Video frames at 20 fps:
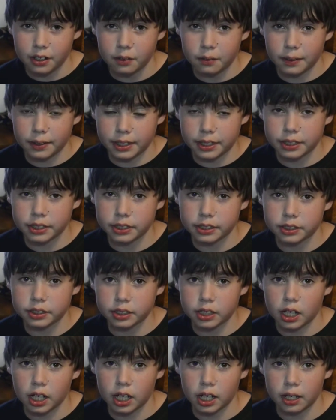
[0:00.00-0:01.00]
when he's
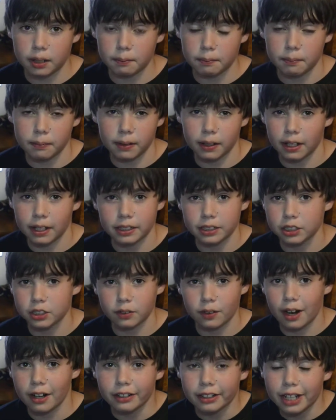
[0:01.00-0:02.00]
got blood
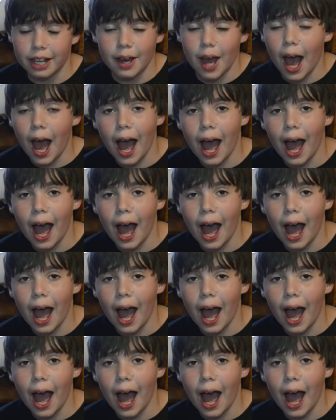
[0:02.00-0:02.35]
surrounding him.